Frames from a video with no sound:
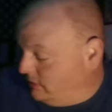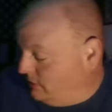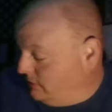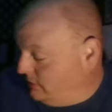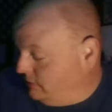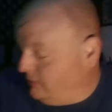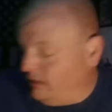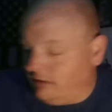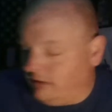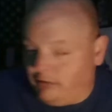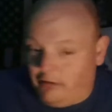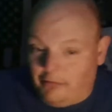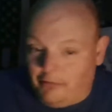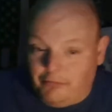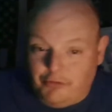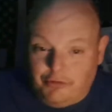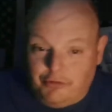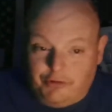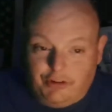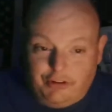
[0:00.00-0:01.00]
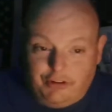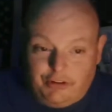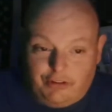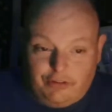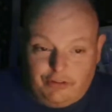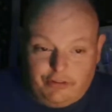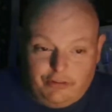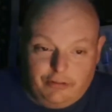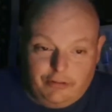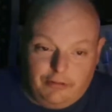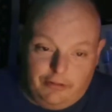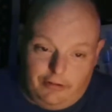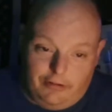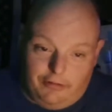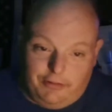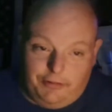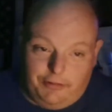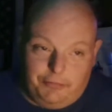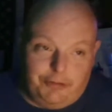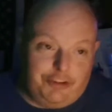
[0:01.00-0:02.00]
You guys are all musicians.
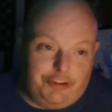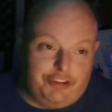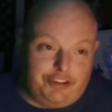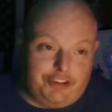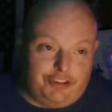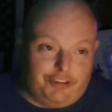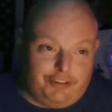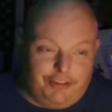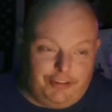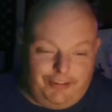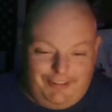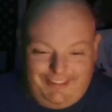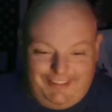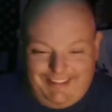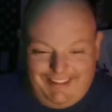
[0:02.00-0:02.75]
Or is it magicians?